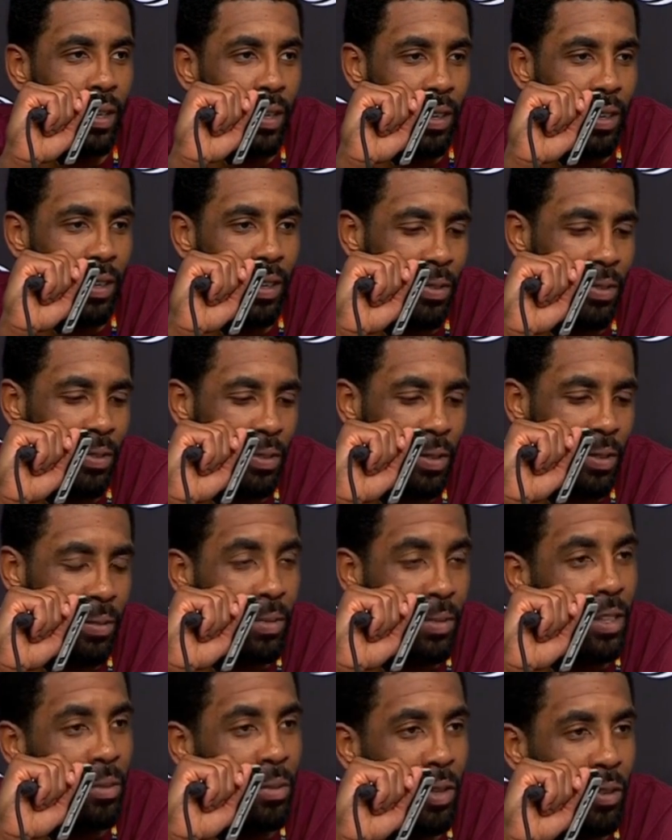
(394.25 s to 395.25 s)
And for me
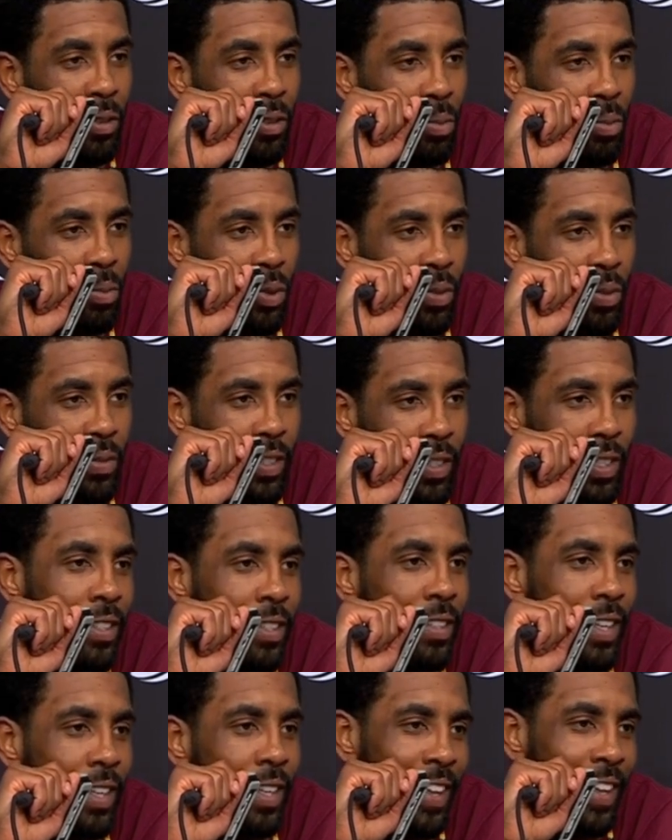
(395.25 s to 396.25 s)
to be removed
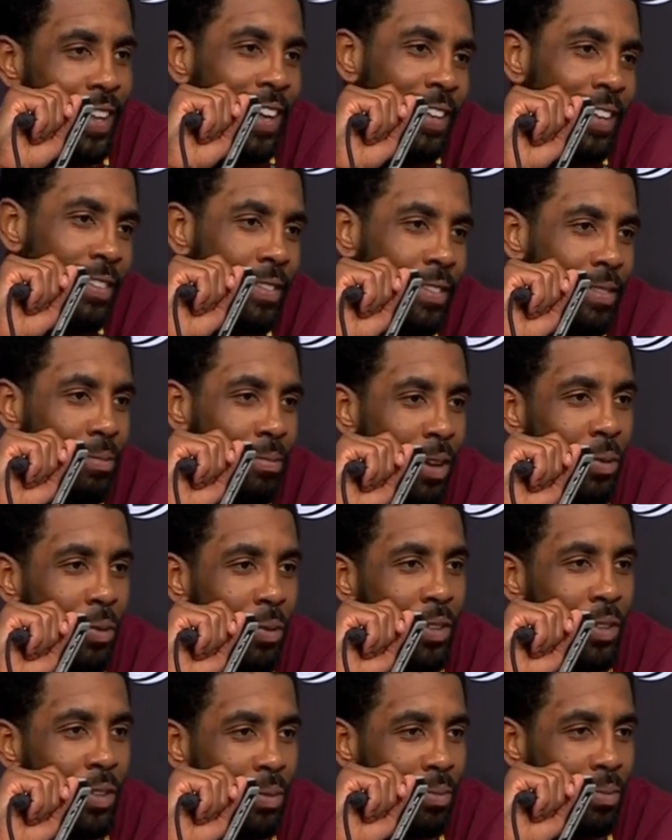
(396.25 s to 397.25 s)
like that my
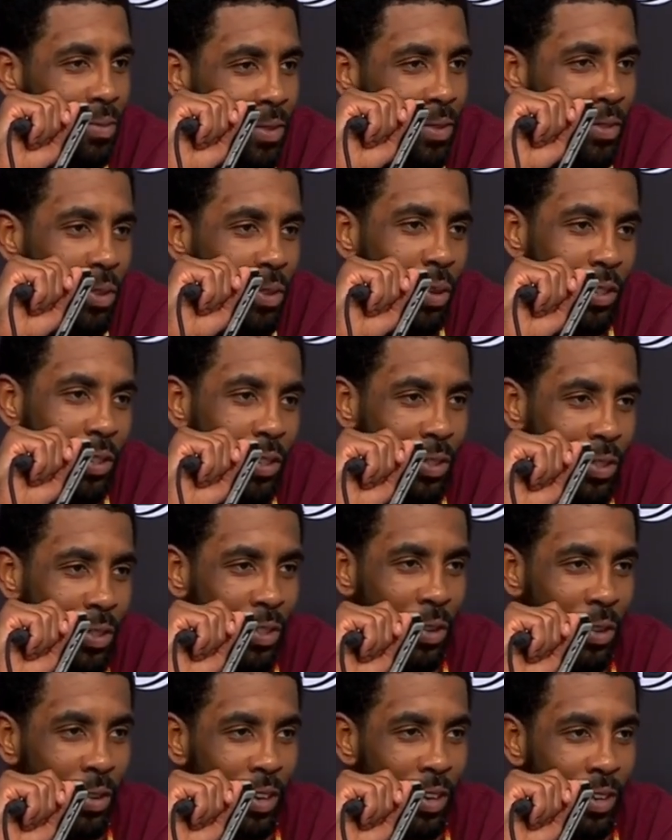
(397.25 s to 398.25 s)
rhythm, of course, was
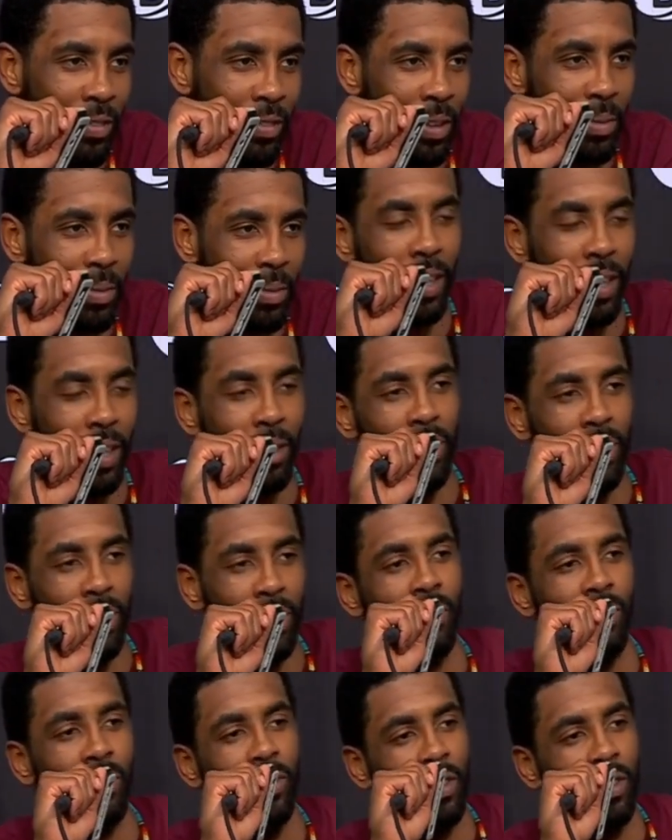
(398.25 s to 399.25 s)
thrown off. I mean, I didn't play
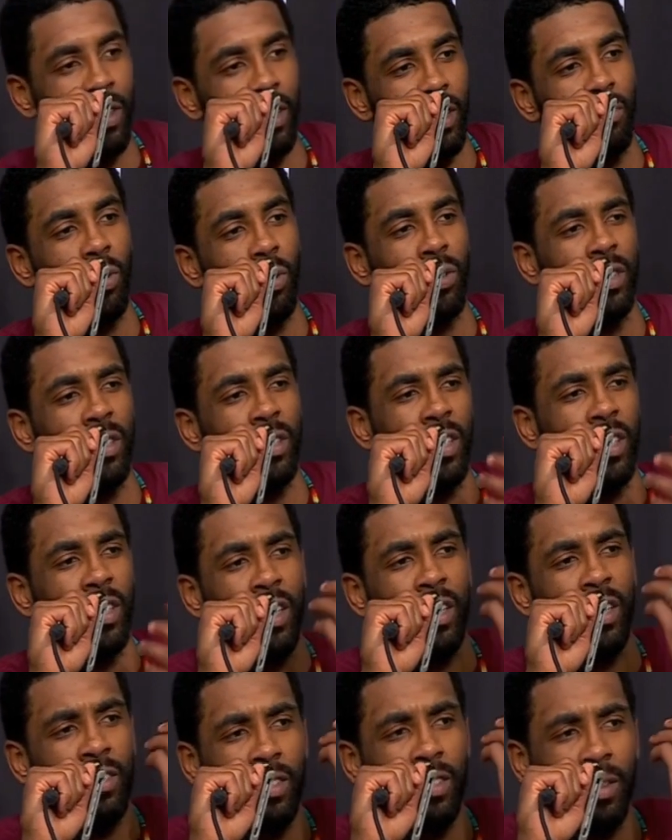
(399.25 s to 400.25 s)
for uh, 14
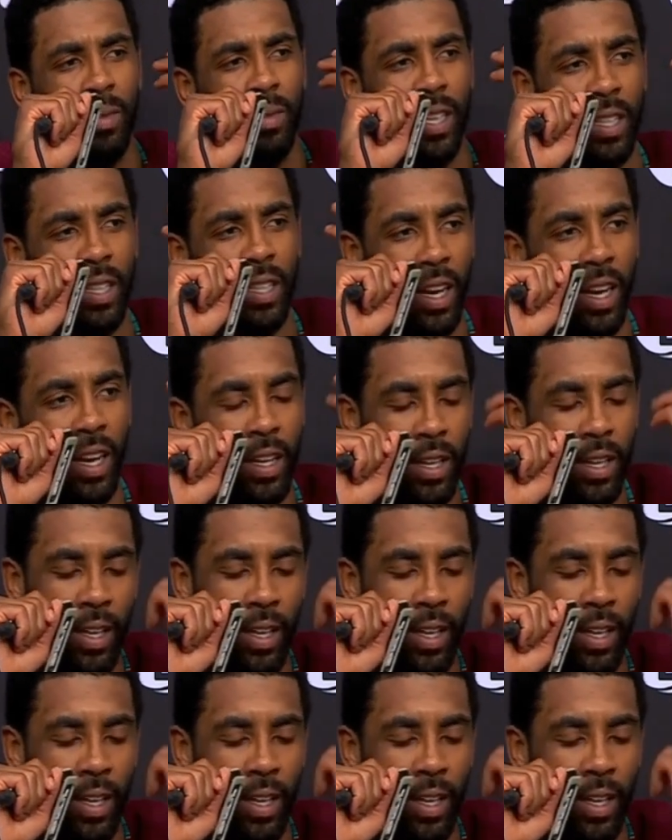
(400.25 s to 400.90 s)
days or something like that.